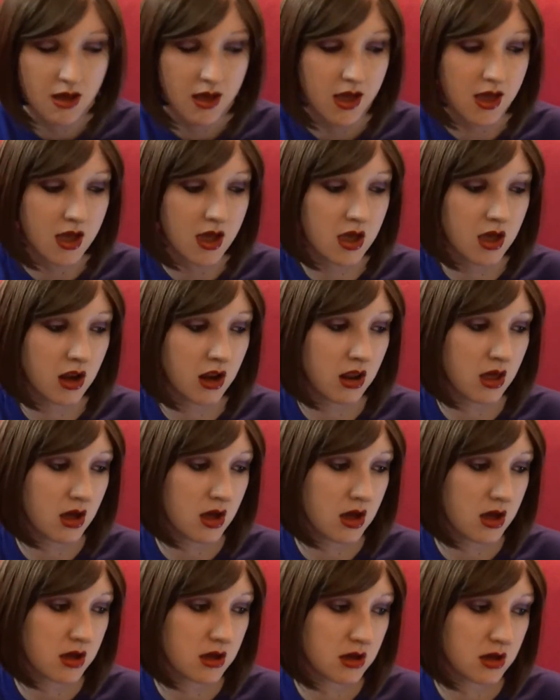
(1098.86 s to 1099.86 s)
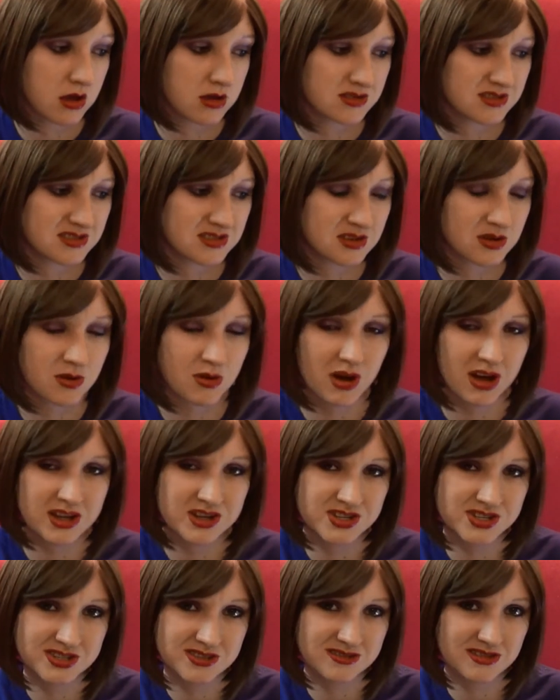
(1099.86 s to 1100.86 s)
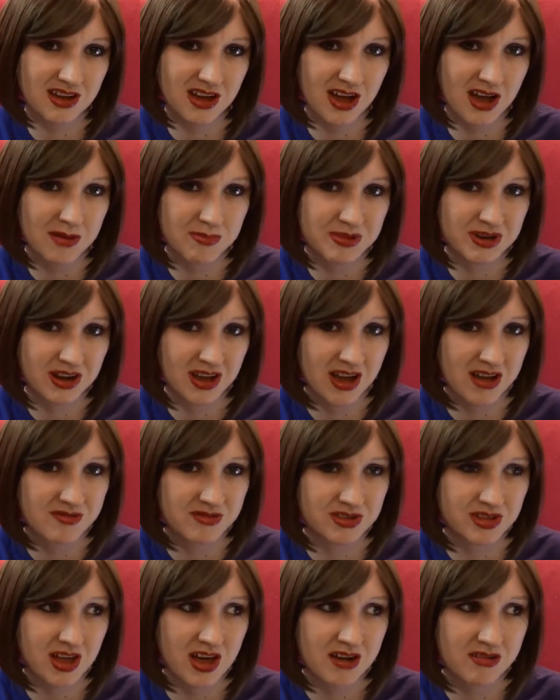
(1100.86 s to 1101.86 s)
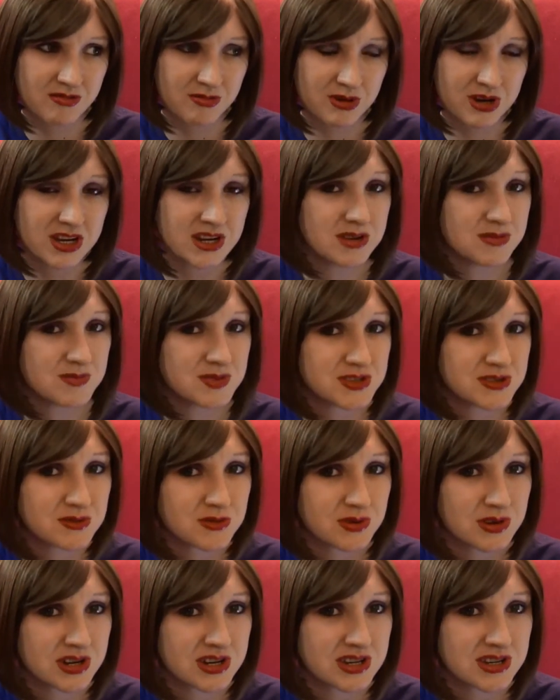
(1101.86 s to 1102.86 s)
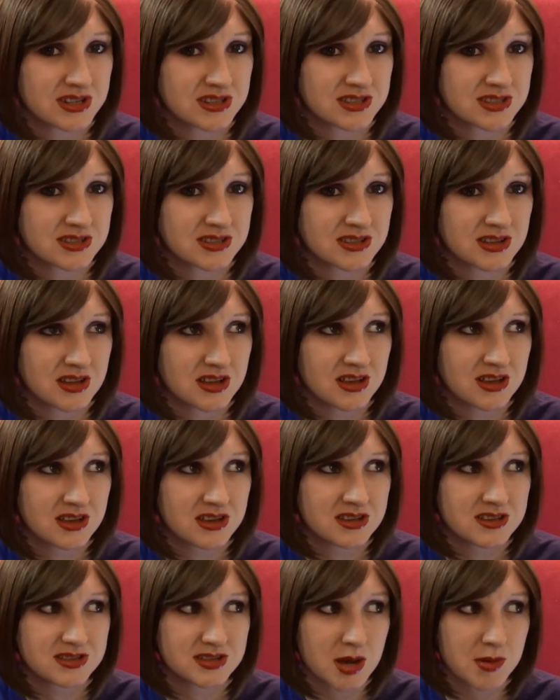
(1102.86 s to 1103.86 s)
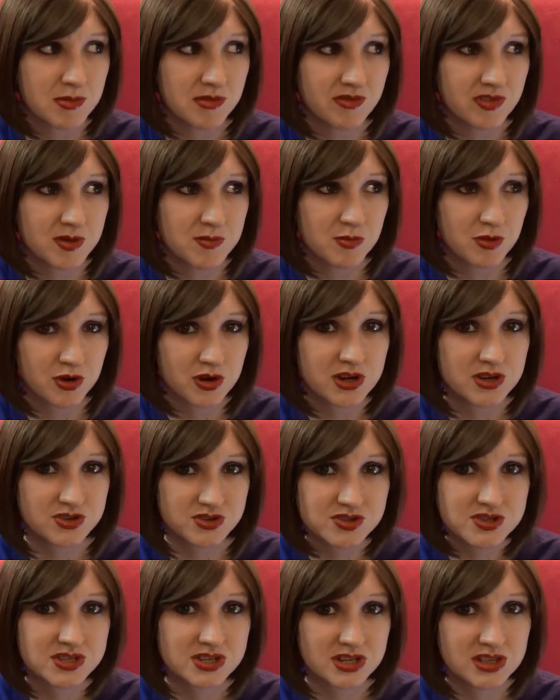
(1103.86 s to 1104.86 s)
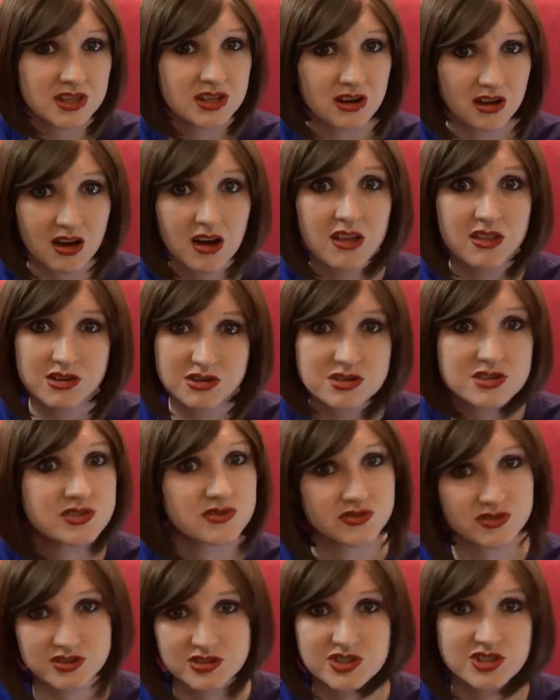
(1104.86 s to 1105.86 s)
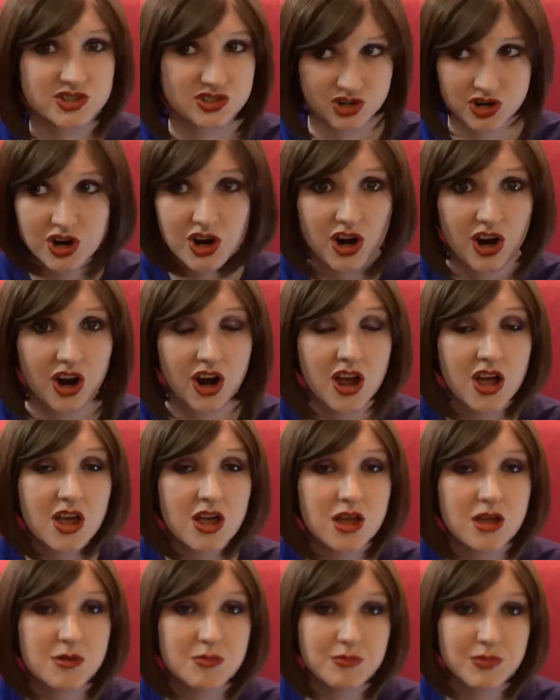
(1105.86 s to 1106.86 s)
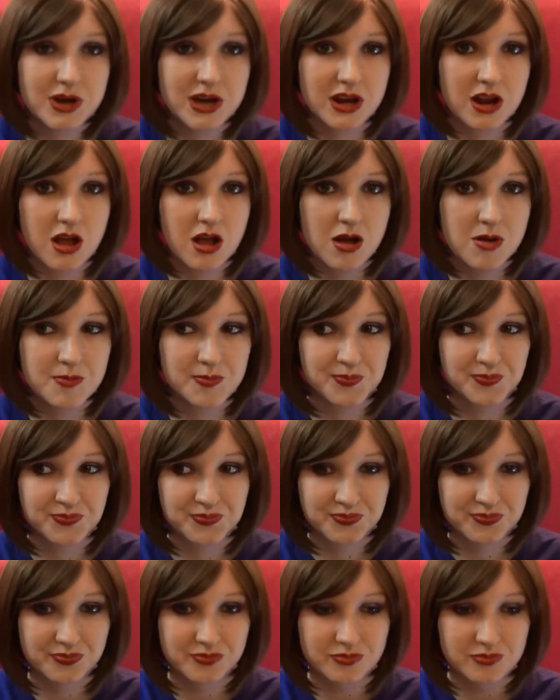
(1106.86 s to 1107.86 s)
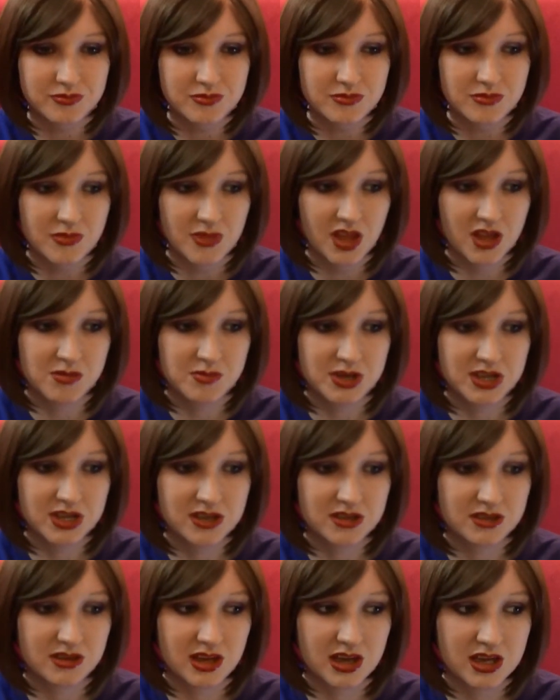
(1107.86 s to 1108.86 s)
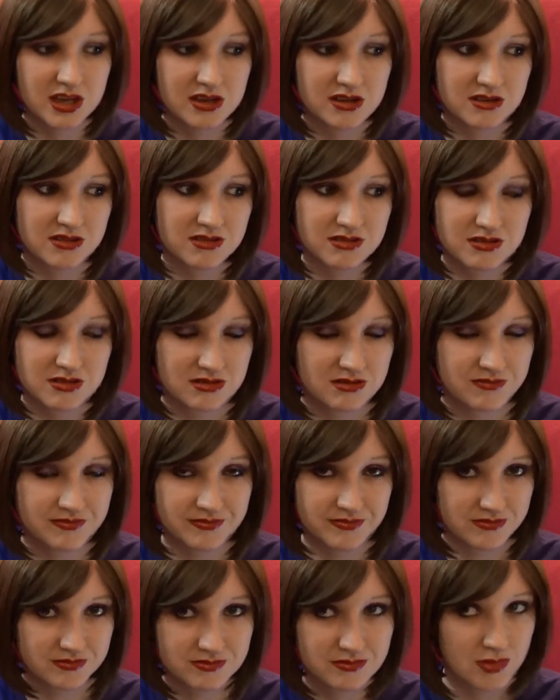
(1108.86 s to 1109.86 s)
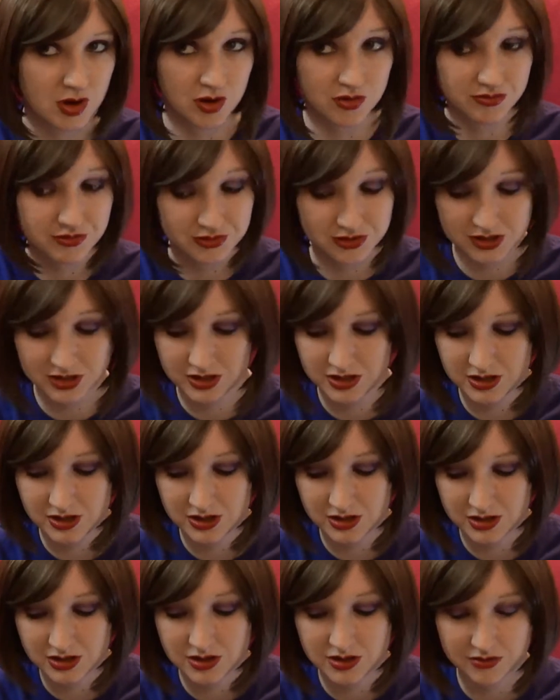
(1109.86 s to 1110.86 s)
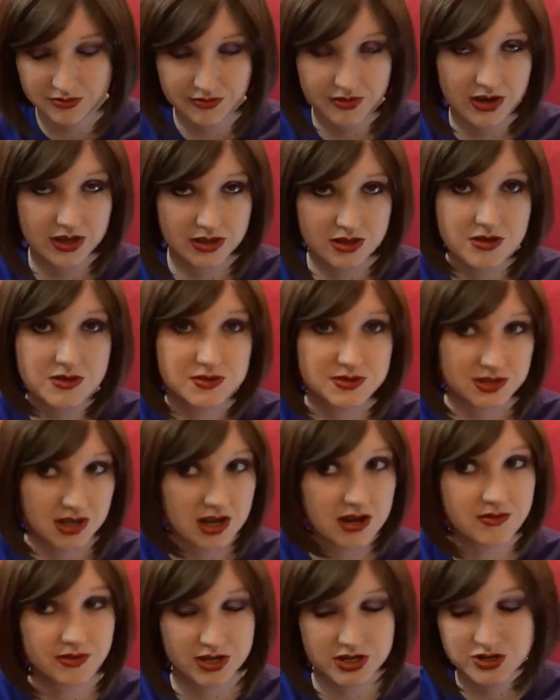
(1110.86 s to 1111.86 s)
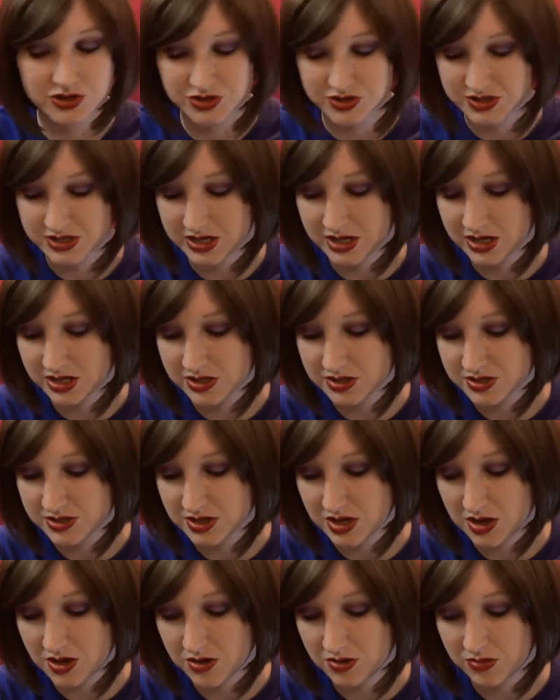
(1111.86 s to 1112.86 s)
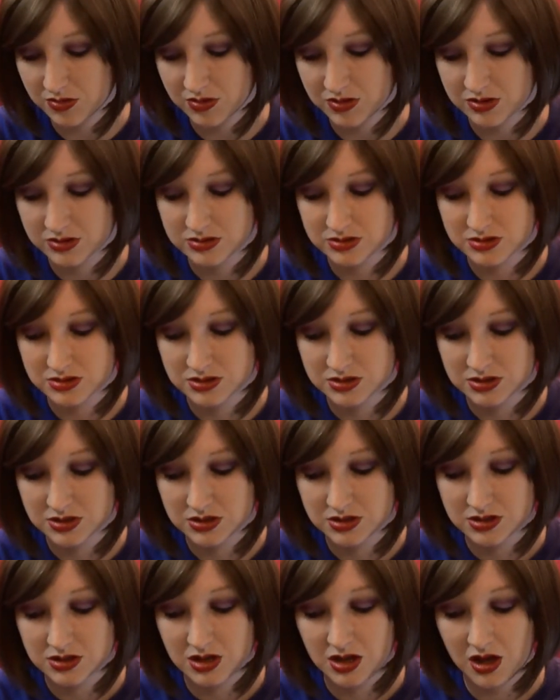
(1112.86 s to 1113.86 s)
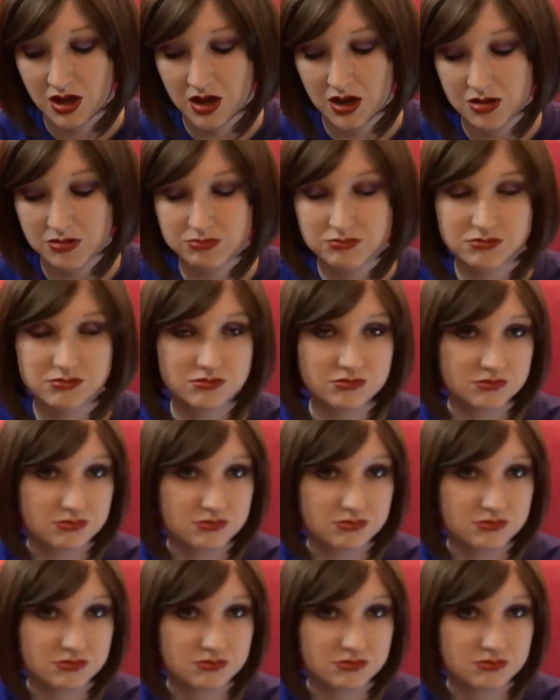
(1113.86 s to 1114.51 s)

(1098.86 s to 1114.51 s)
And so I just happen to have a lot of random stories. Some of them more interesting than others for sure. But um, I mean like, hopefully you find those kind of interesting. So um,